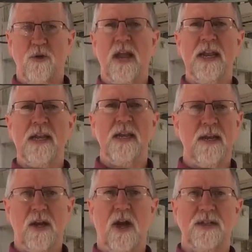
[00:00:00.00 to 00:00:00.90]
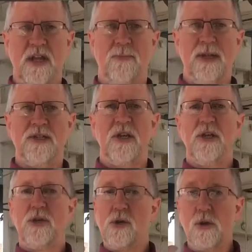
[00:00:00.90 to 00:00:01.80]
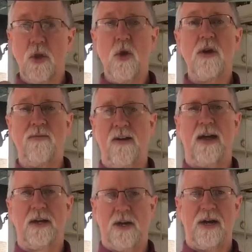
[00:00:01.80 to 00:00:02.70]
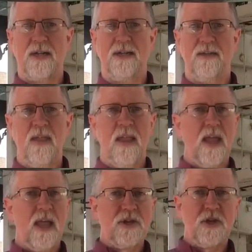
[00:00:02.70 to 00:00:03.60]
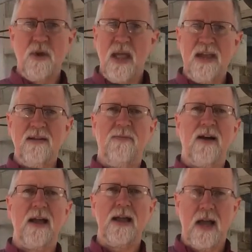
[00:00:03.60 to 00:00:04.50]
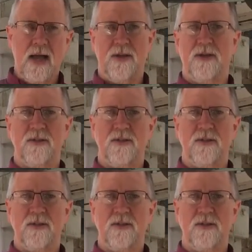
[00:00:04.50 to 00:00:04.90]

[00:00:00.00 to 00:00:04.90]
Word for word: we are created in God's image to glorify God and to edify